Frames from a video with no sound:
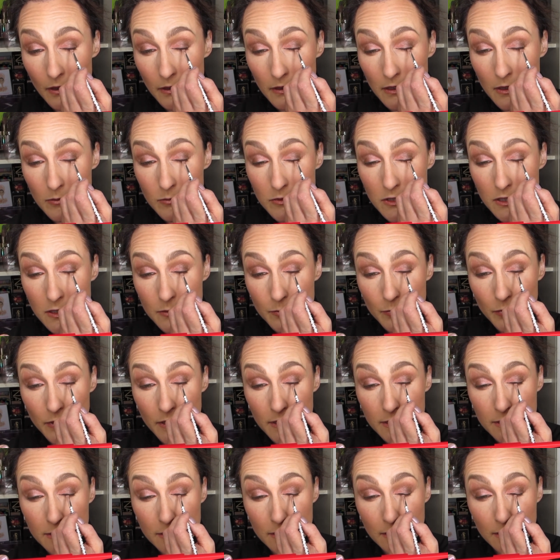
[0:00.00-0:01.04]
And I'm just
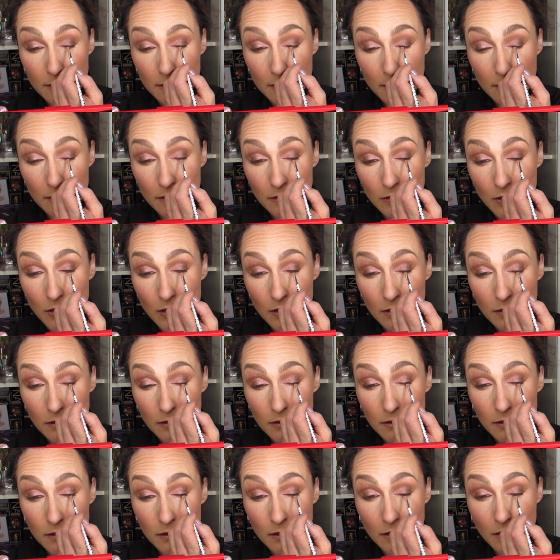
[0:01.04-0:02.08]
pressing
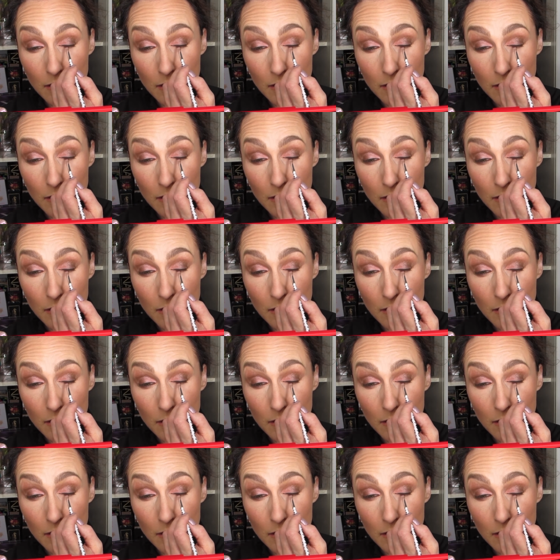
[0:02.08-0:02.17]
along